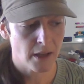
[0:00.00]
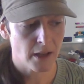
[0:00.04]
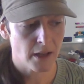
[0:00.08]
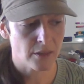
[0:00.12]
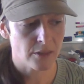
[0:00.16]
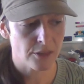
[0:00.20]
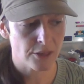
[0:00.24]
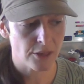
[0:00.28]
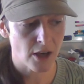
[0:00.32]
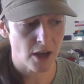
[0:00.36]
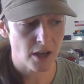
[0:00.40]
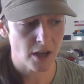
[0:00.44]

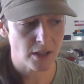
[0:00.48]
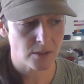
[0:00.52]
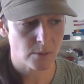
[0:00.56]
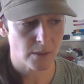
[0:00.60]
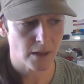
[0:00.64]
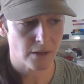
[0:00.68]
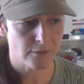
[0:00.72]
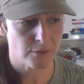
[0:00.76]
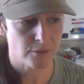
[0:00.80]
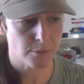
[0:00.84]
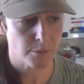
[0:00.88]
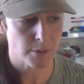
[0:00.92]
and thoughts would
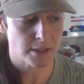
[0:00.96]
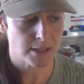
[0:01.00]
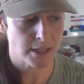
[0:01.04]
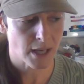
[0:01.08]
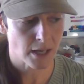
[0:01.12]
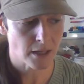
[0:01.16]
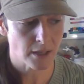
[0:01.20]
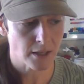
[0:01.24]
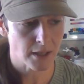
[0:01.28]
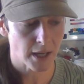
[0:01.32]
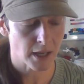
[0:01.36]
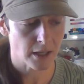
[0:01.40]
have to be
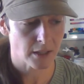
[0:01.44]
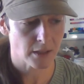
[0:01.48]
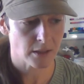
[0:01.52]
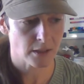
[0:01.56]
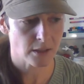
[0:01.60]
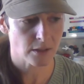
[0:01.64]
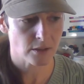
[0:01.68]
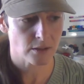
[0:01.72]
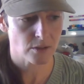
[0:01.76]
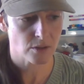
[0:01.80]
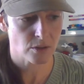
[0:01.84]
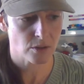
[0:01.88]

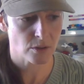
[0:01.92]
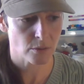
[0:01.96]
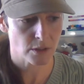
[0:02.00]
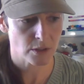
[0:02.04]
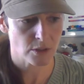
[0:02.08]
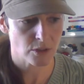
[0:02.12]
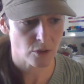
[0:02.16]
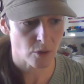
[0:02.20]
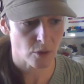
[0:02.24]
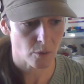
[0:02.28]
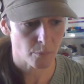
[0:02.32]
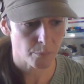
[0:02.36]
dedicated to
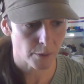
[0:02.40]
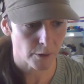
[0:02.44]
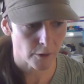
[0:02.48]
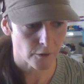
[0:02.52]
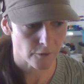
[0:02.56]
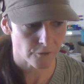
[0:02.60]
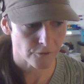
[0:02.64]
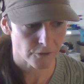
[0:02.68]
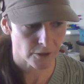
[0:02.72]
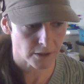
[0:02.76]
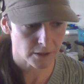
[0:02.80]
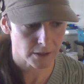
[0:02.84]
it so
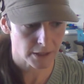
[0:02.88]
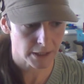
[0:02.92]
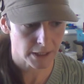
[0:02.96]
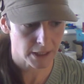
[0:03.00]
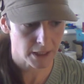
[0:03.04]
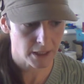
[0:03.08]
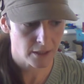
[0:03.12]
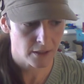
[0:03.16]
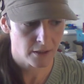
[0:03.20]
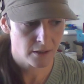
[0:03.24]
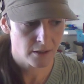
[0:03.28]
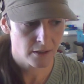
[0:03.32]

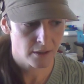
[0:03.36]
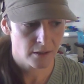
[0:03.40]
perfectly.